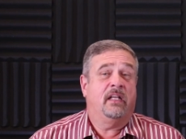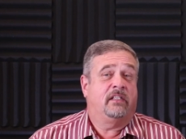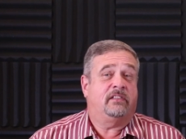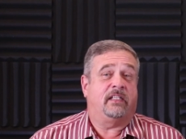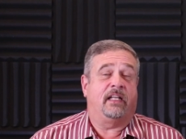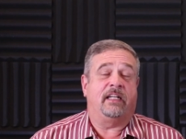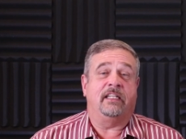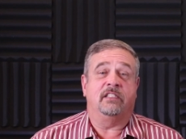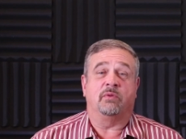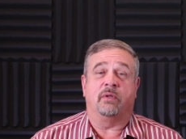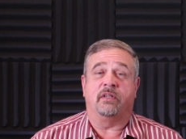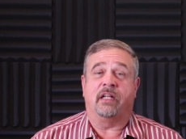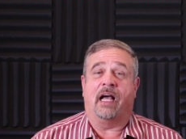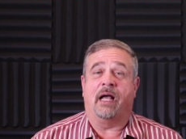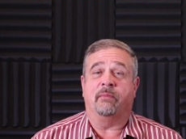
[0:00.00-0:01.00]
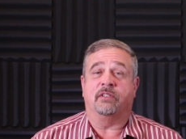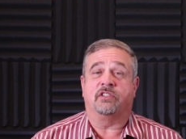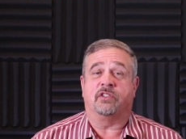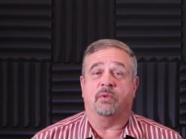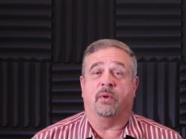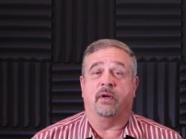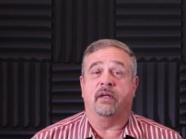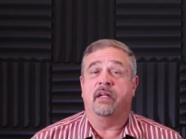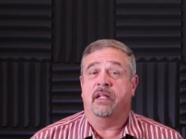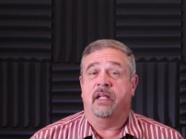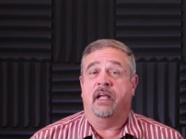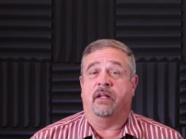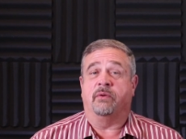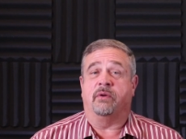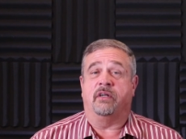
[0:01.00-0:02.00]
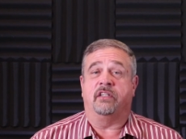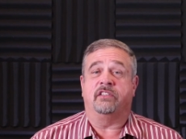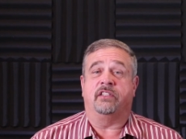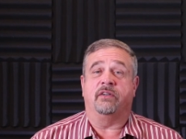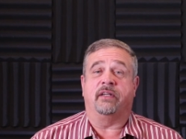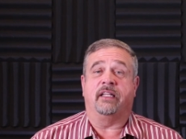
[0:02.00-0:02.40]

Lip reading: settings where time is short in order to still